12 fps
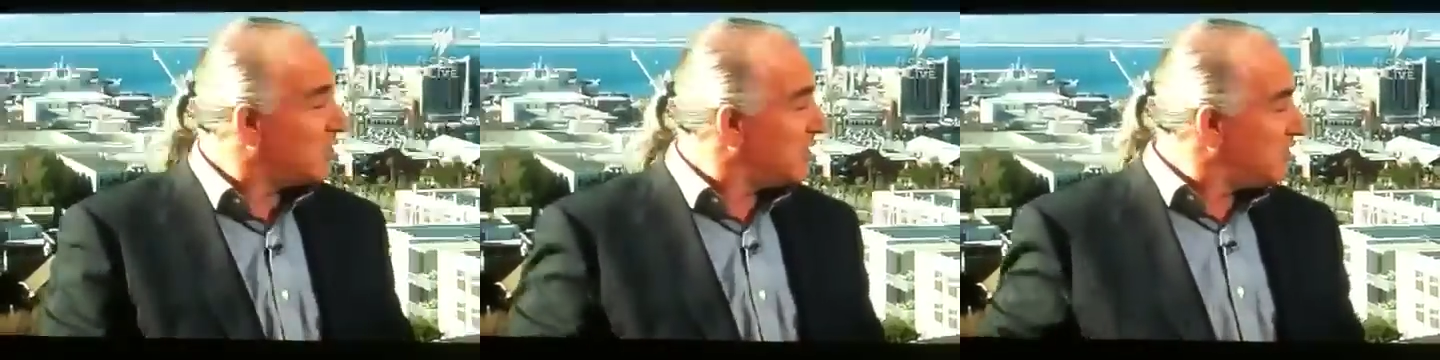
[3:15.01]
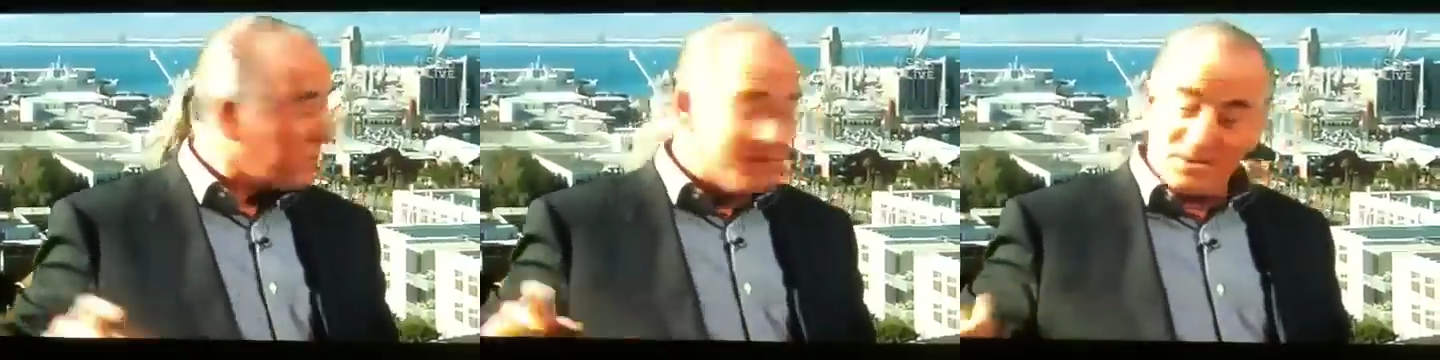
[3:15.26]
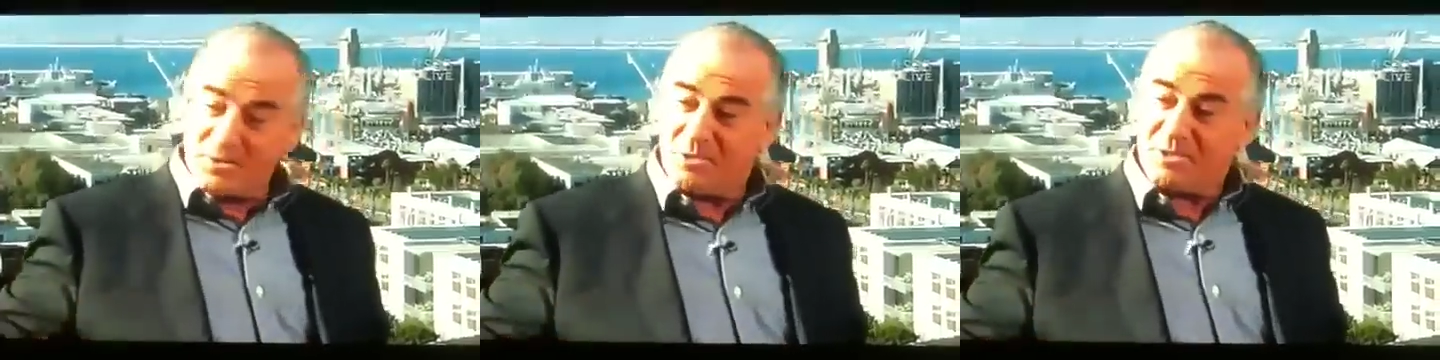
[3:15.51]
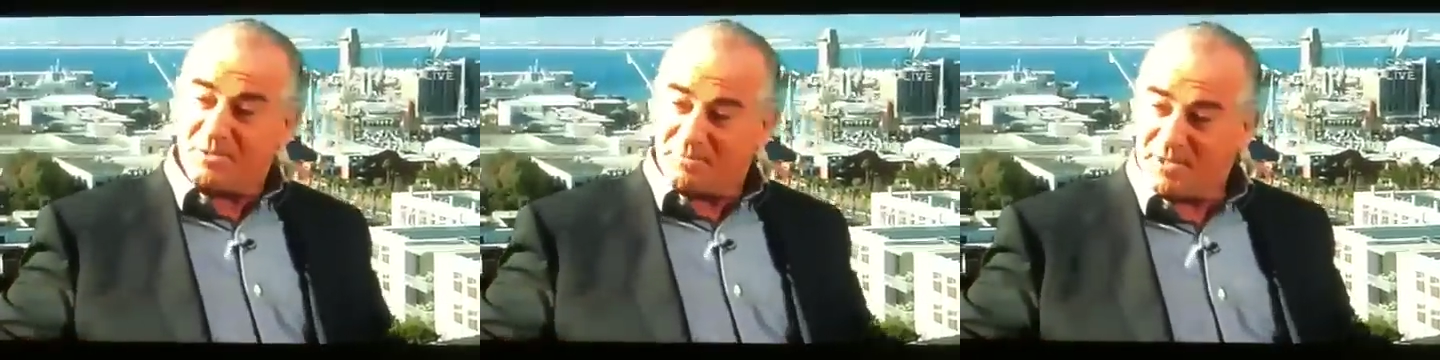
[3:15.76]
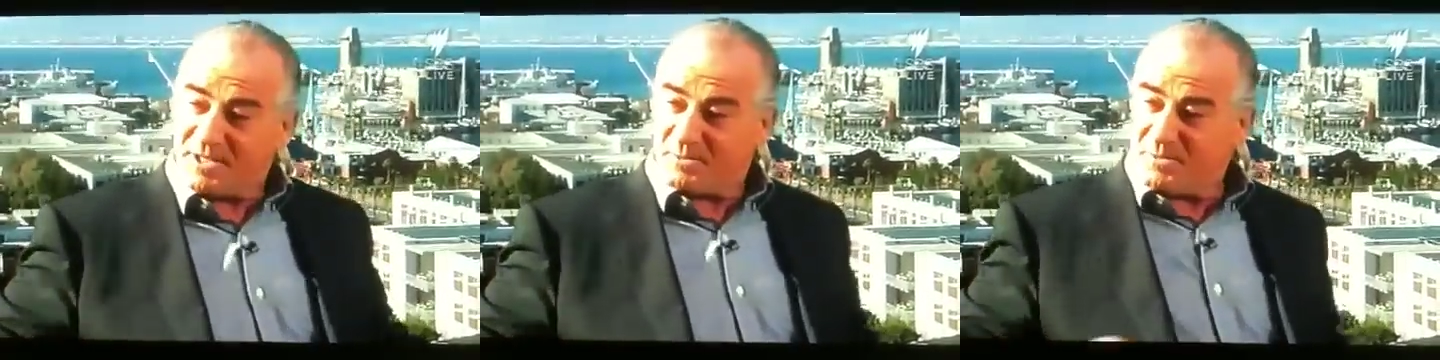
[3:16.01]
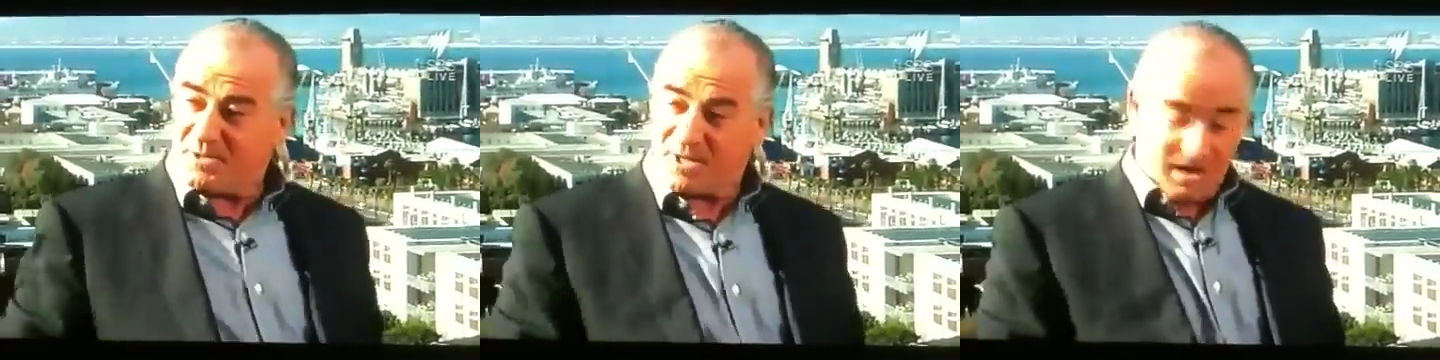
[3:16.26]
Because if you endorse it for
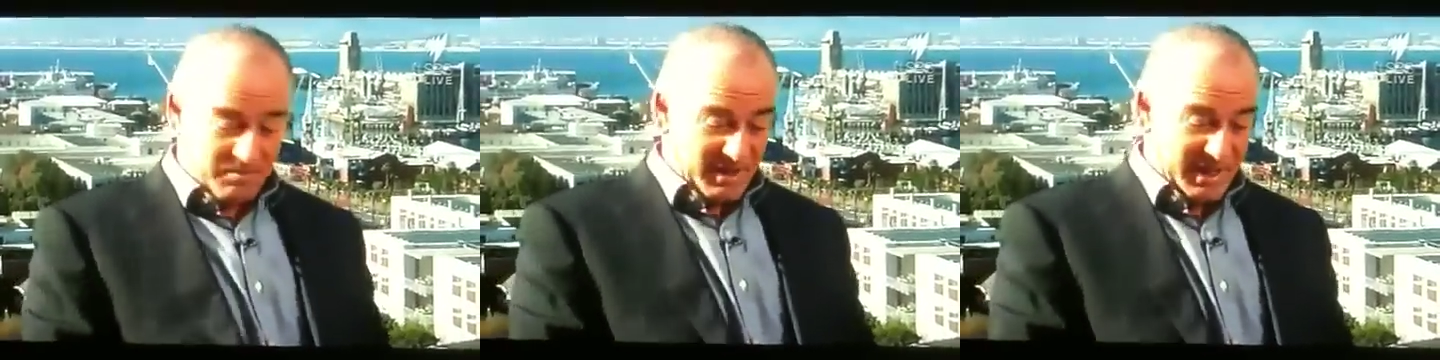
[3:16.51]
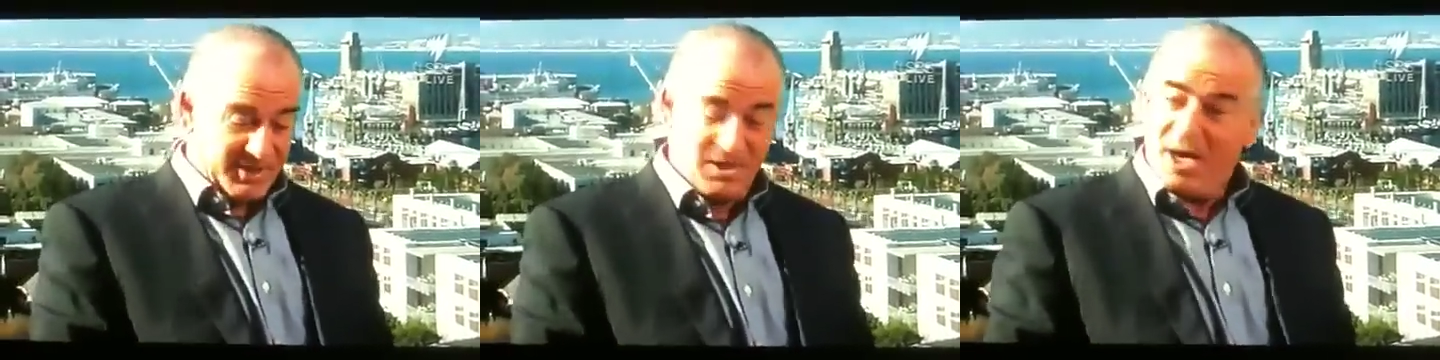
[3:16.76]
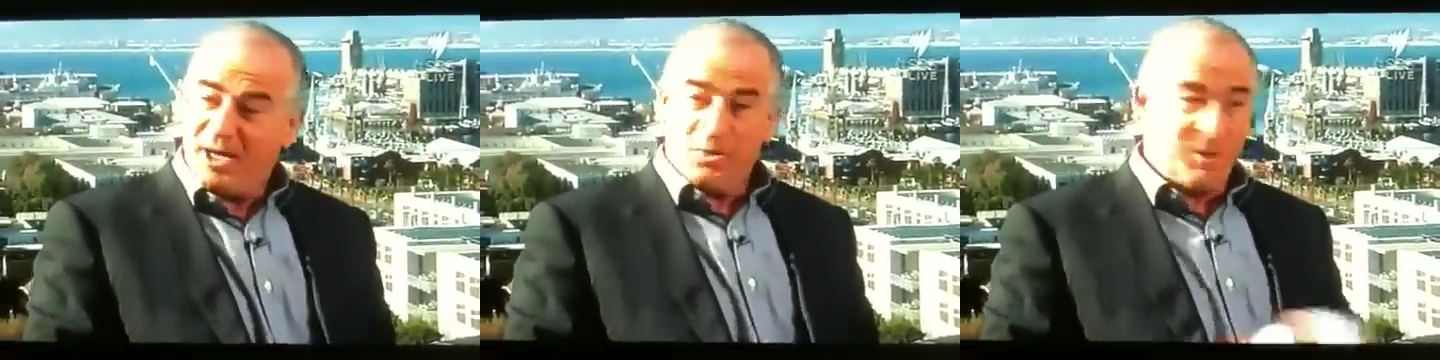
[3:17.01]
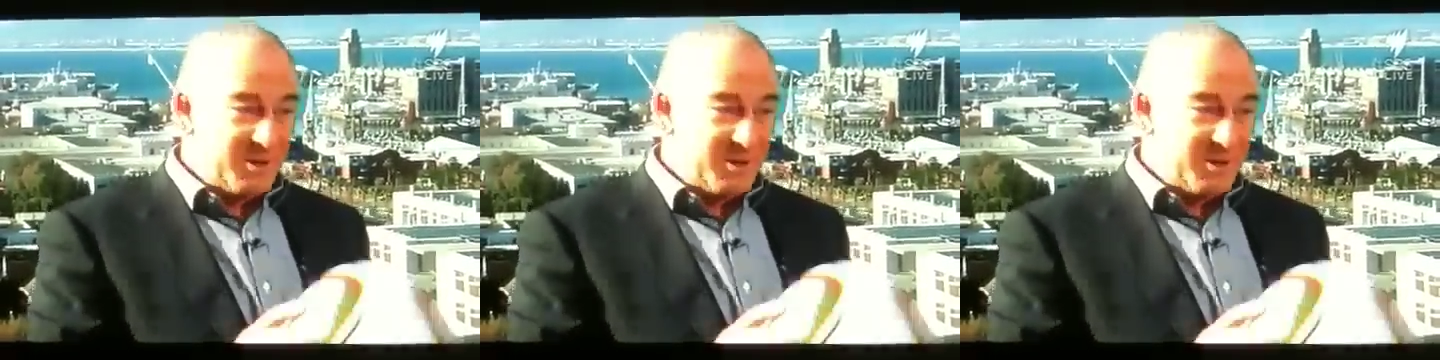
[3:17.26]
this World Cup, Les,